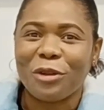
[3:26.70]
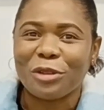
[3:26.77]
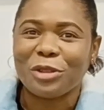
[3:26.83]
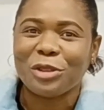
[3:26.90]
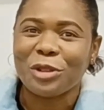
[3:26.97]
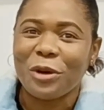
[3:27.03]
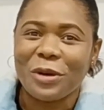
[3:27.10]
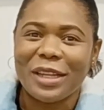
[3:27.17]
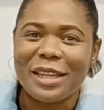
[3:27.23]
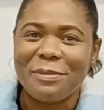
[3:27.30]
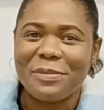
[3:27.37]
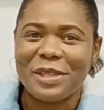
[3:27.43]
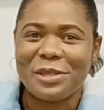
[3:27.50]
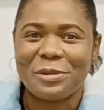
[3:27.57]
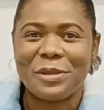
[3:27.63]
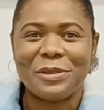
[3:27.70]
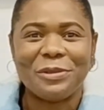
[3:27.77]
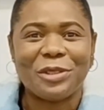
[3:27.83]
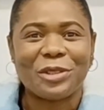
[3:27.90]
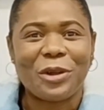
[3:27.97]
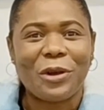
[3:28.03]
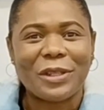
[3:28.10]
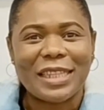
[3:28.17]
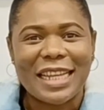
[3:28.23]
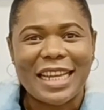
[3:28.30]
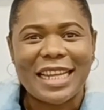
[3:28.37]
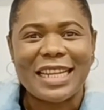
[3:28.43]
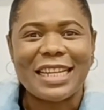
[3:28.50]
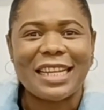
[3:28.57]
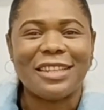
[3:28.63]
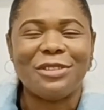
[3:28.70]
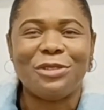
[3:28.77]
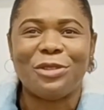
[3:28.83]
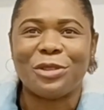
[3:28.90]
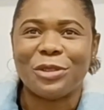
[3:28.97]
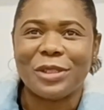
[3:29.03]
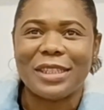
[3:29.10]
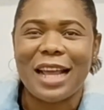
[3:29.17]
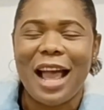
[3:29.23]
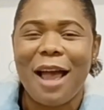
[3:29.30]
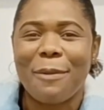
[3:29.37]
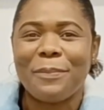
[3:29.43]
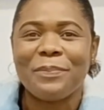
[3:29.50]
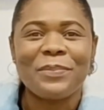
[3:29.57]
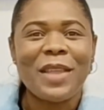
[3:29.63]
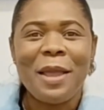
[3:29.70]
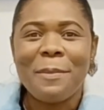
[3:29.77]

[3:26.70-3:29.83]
juggling between studying and doing that.